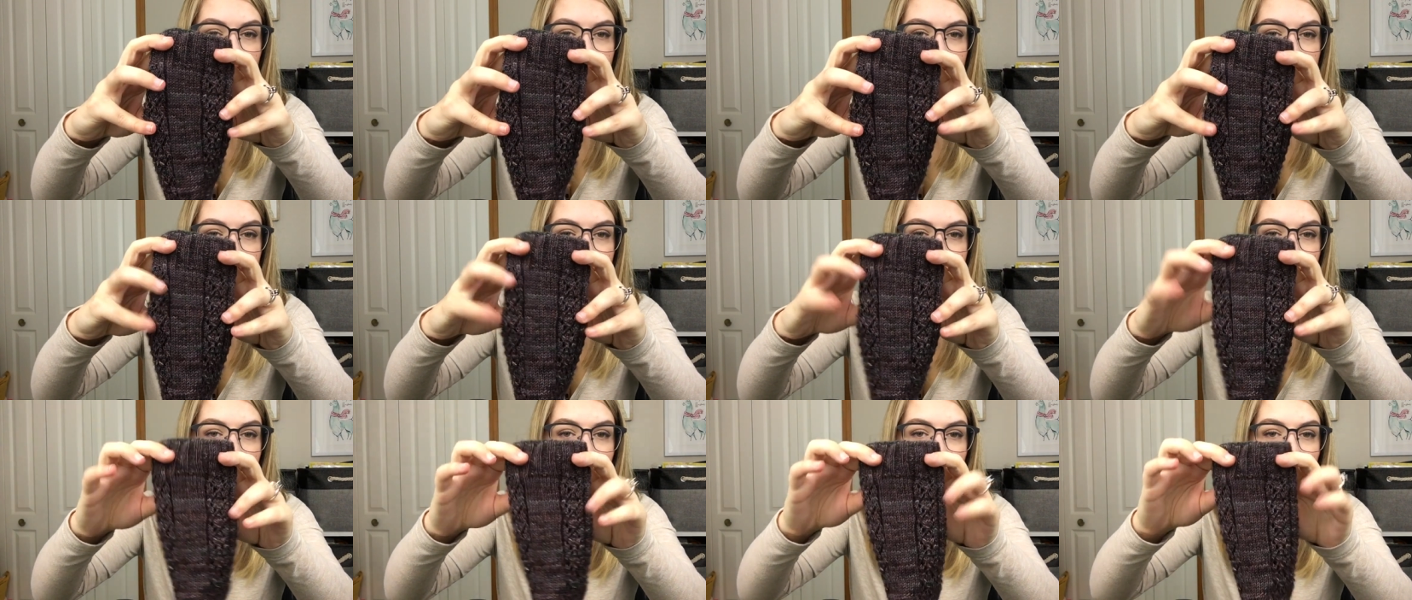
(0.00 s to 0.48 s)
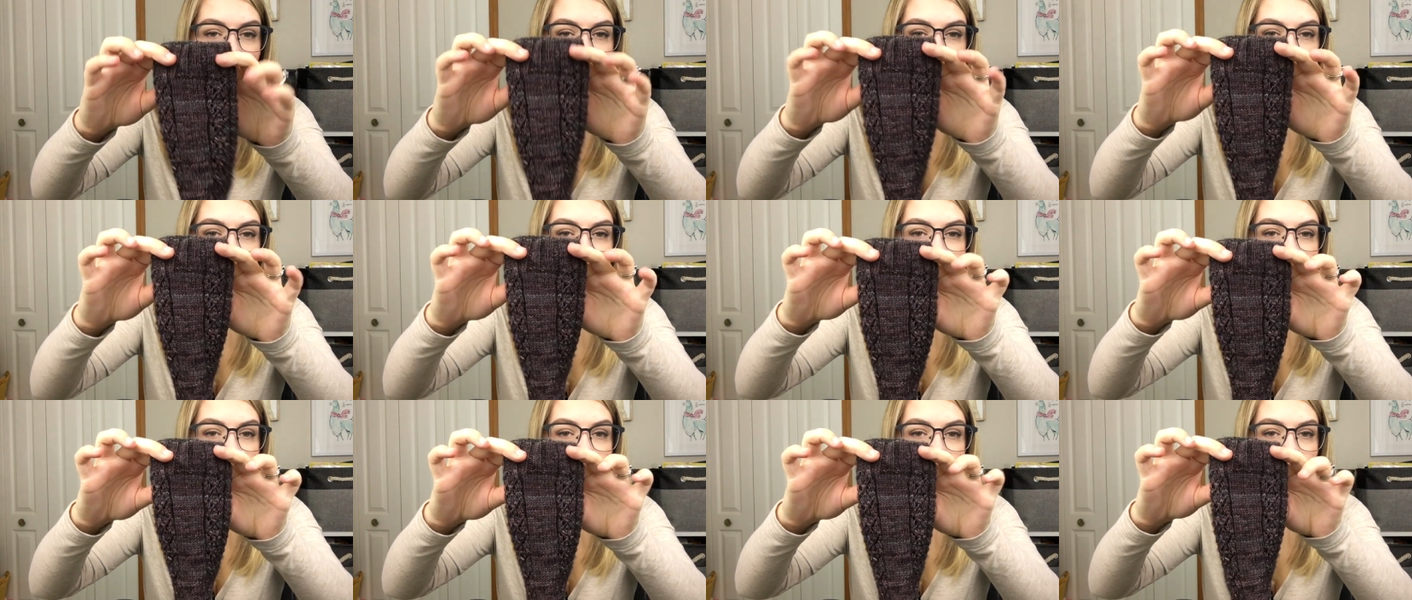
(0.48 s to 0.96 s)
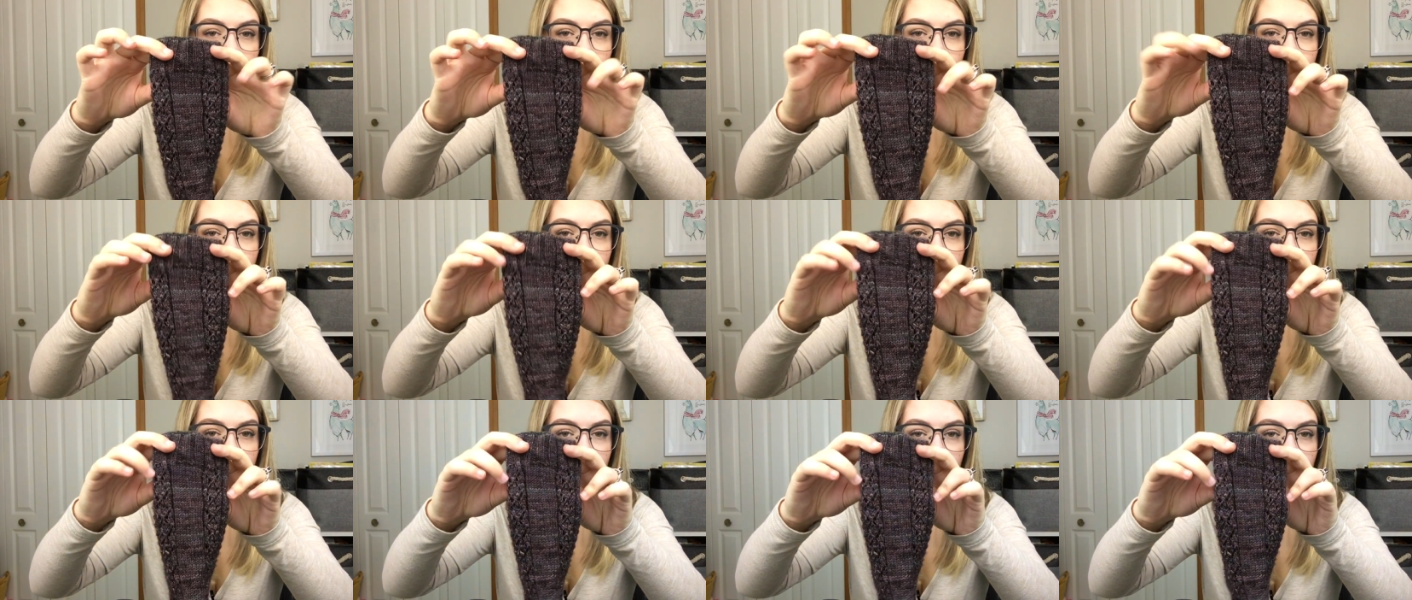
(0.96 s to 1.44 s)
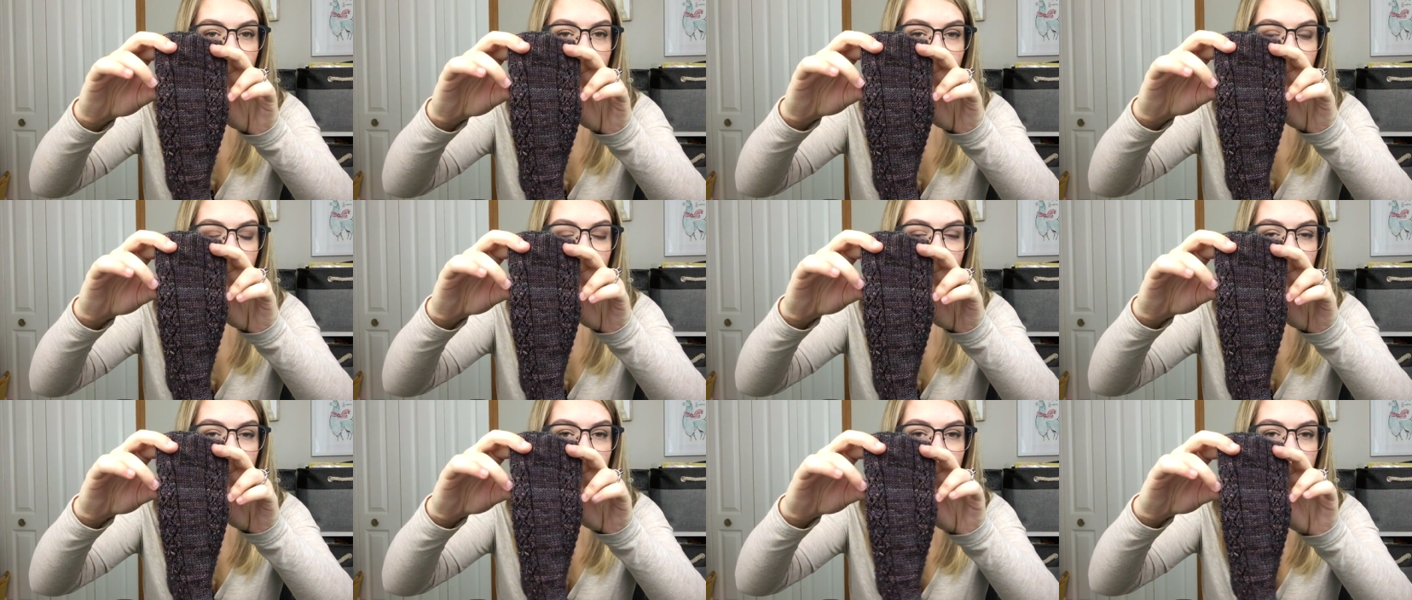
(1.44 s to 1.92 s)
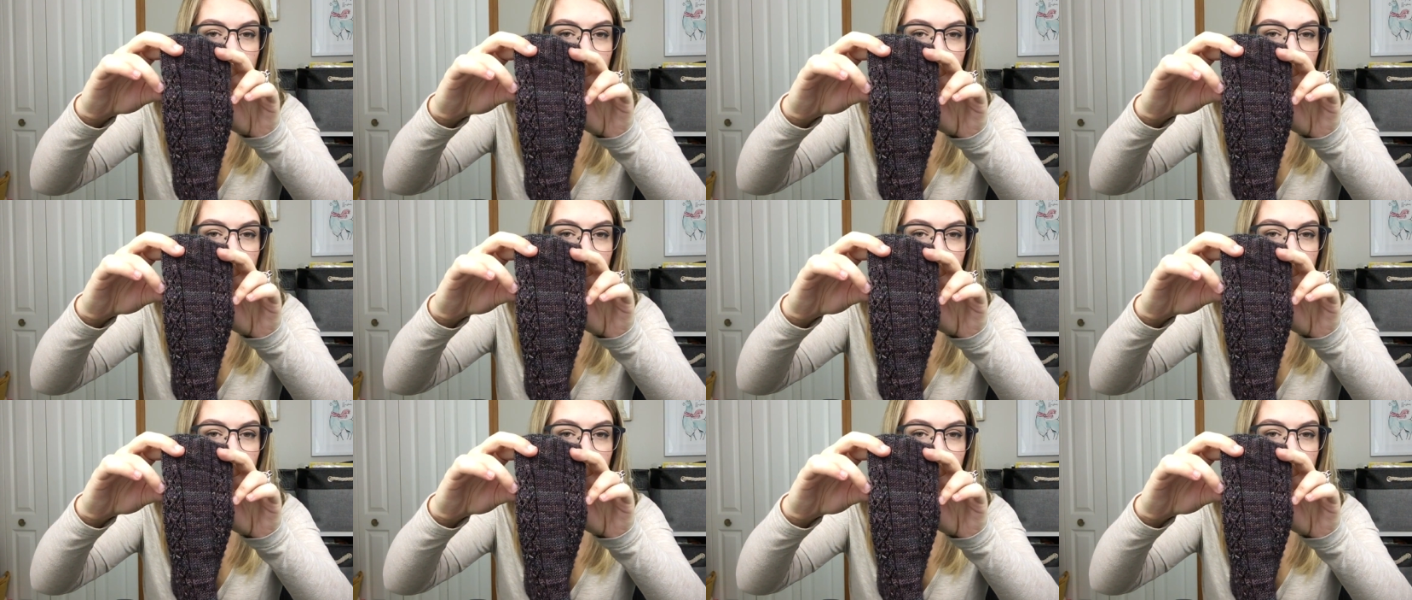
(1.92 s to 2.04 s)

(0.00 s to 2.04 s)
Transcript: See the lace a little bit better.